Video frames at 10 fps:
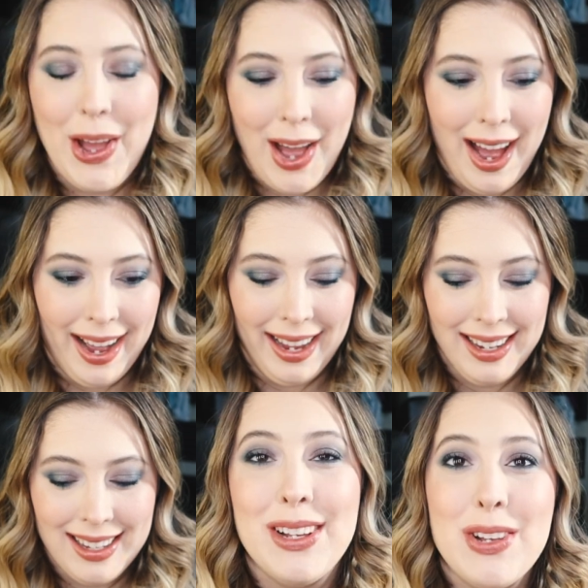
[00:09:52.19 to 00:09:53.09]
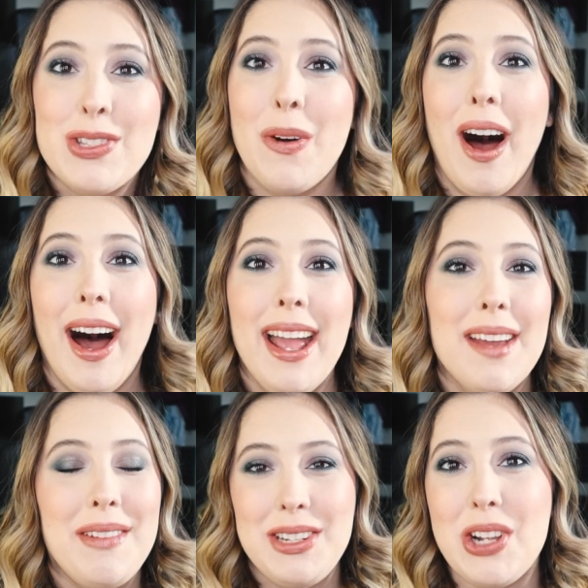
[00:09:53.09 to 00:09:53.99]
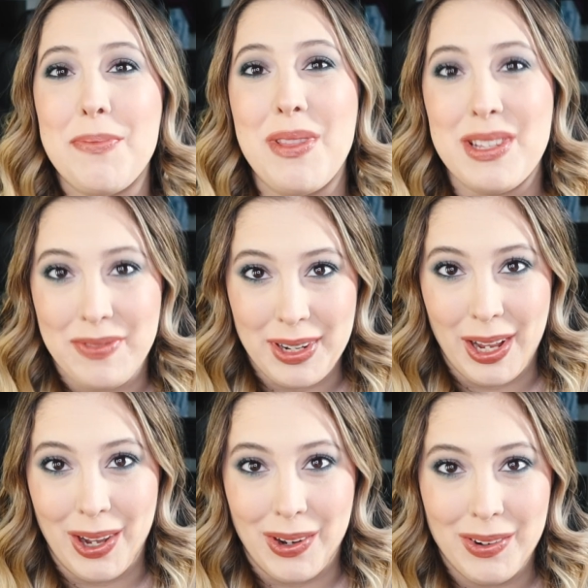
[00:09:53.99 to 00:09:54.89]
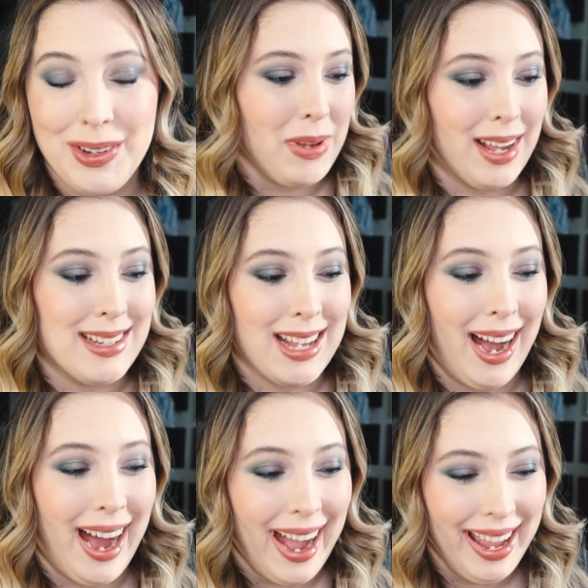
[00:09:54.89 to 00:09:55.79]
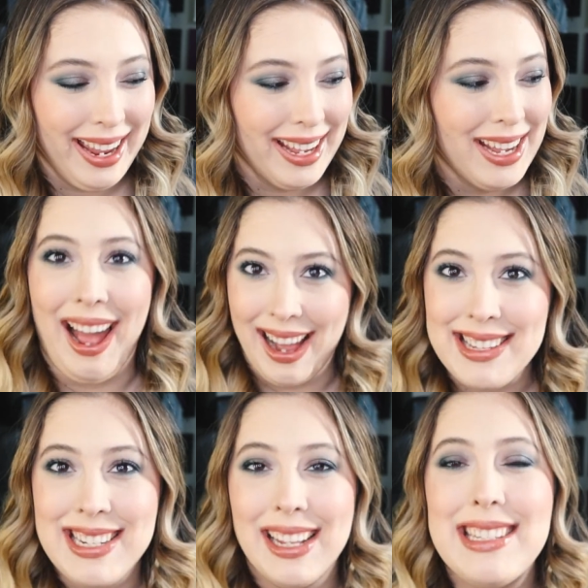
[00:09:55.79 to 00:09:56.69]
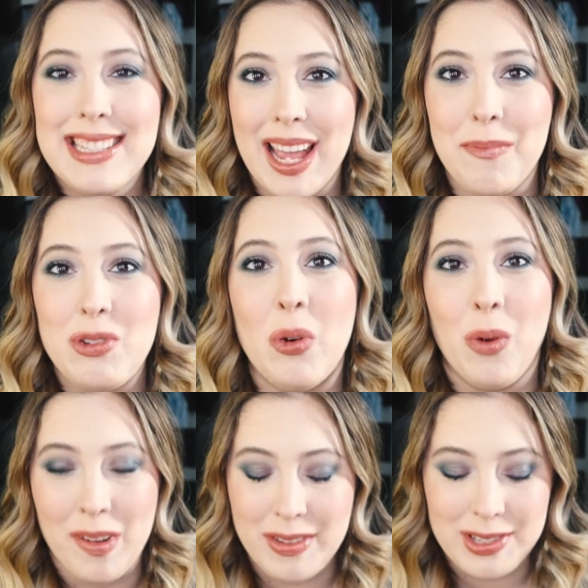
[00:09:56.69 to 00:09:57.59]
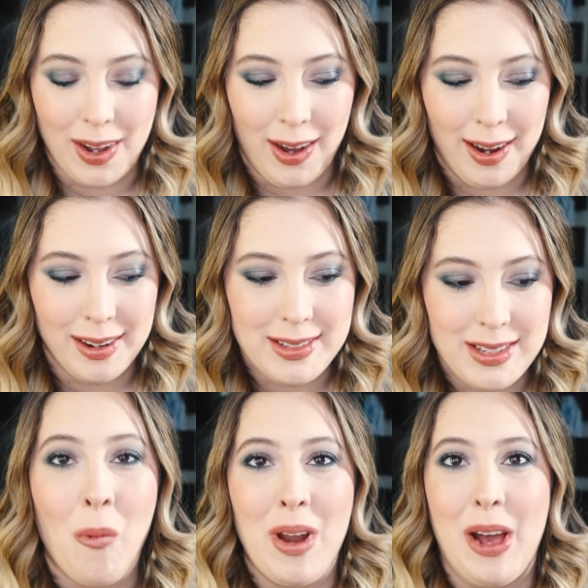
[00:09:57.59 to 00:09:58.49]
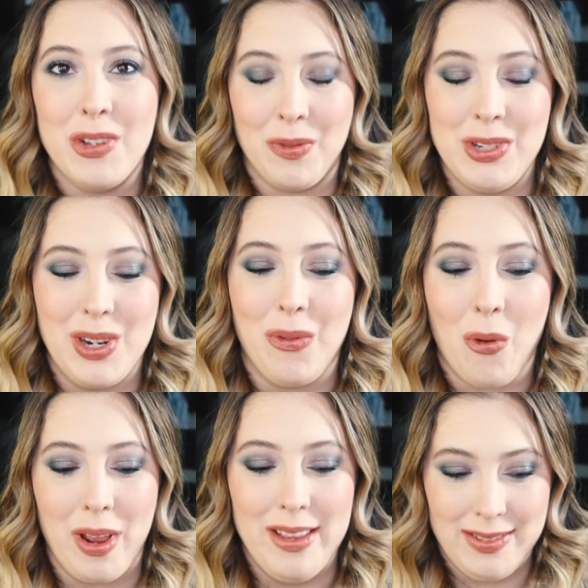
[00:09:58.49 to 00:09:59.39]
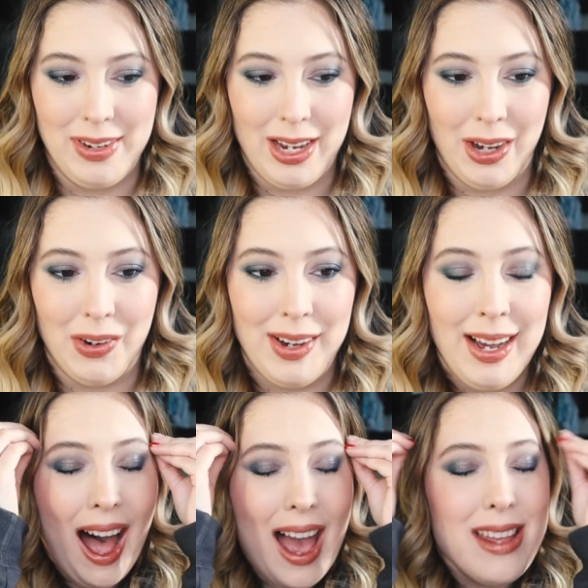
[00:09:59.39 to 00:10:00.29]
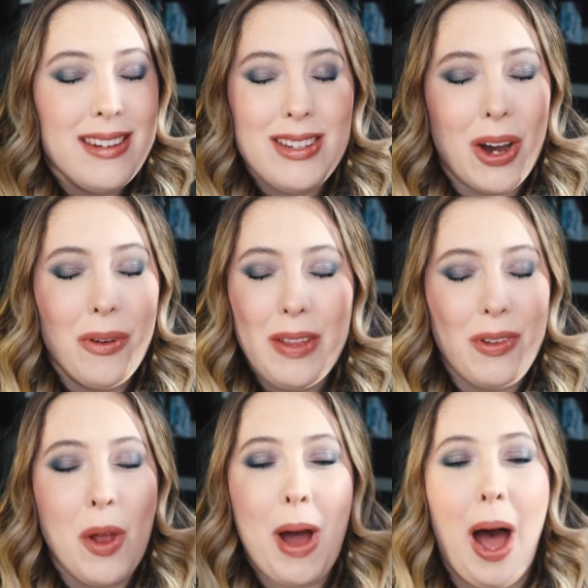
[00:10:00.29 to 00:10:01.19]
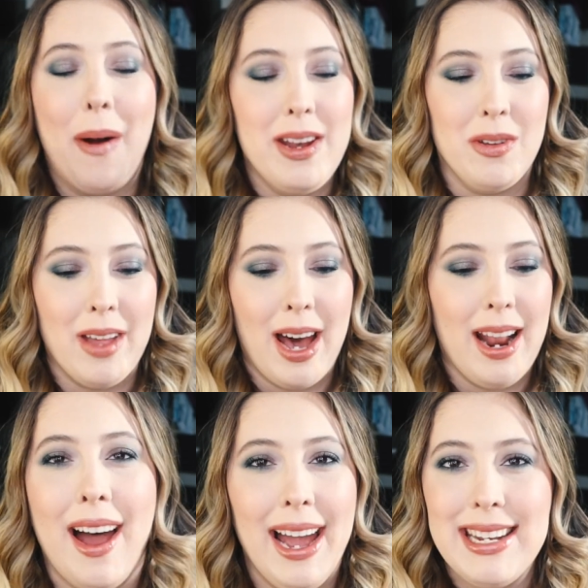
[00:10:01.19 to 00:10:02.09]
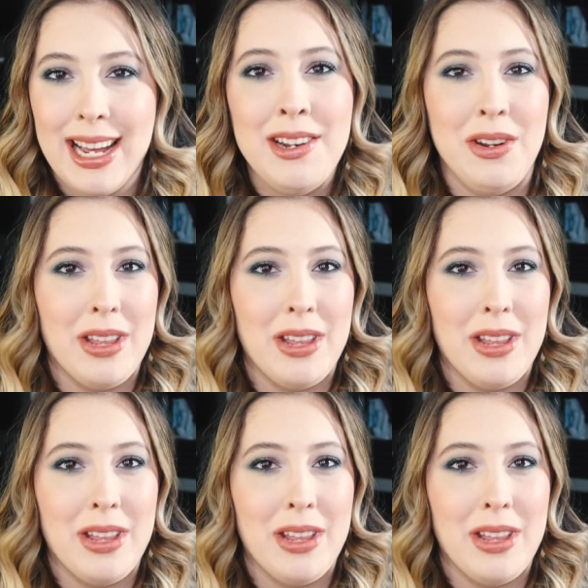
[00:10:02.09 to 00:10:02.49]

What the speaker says: Hi. So I am interrupting this video because I accidentally skipped one of the songs when I was originally recording this video. I don't even know how I do that. I tend to